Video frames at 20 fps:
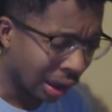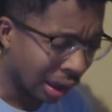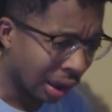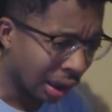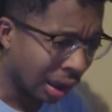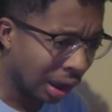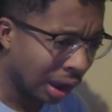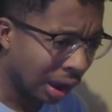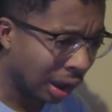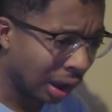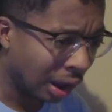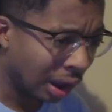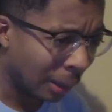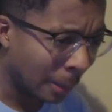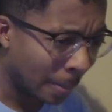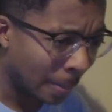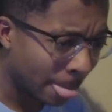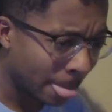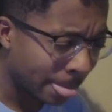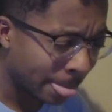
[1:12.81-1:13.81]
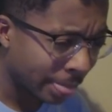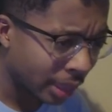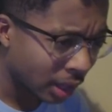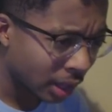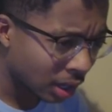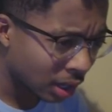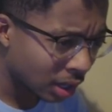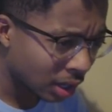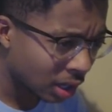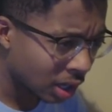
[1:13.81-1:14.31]
Bottom line, I can't
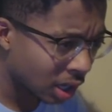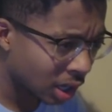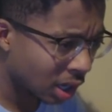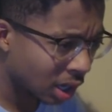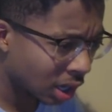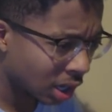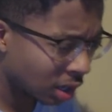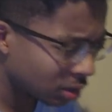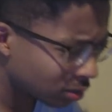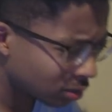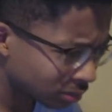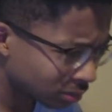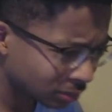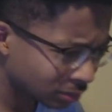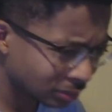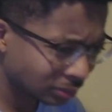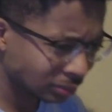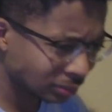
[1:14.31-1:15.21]
go. If I die,